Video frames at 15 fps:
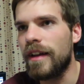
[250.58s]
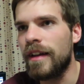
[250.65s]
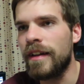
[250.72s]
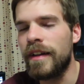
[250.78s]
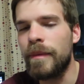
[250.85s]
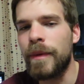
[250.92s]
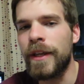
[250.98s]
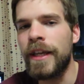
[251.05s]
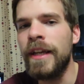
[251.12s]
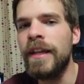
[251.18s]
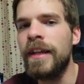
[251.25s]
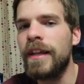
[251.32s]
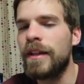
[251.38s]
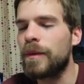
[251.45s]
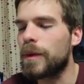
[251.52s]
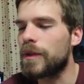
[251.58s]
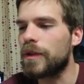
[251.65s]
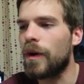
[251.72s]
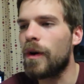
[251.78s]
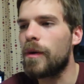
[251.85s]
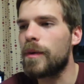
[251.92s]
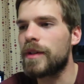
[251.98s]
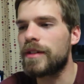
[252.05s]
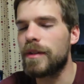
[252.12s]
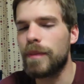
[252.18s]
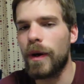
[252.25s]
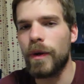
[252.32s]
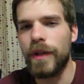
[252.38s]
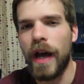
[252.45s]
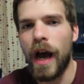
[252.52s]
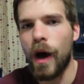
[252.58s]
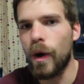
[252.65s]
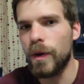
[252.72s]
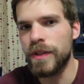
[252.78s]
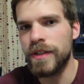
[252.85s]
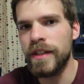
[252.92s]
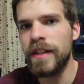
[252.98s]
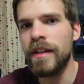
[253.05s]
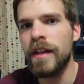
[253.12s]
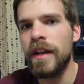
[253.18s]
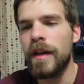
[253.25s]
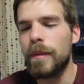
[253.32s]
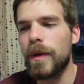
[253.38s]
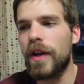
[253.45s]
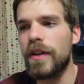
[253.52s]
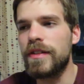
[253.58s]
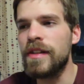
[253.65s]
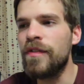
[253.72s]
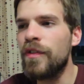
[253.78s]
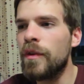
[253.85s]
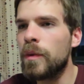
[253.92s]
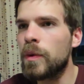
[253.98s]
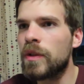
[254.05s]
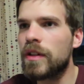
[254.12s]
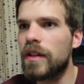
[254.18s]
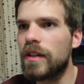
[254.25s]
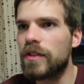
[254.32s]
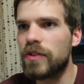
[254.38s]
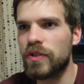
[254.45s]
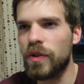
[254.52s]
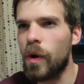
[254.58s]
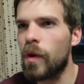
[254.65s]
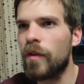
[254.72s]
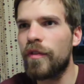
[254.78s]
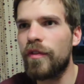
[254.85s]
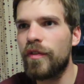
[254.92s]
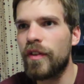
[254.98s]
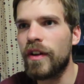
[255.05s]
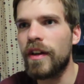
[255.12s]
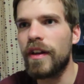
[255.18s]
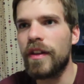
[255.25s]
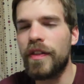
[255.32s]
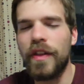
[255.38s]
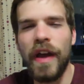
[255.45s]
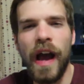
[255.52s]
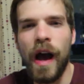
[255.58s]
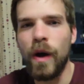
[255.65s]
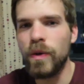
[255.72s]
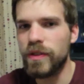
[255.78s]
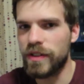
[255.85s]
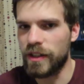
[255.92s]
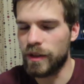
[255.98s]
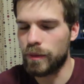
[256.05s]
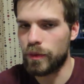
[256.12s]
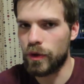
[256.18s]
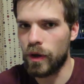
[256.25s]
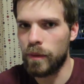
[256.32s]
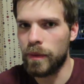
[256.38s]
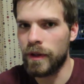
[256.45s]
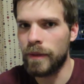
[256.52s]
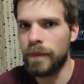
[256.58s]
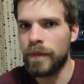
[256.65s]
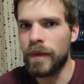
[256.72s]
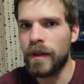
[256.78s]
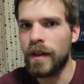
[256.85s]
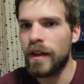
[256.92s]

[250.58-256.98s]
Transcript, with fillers: in the beginning, it was always about housing because if you would solve the housing problem,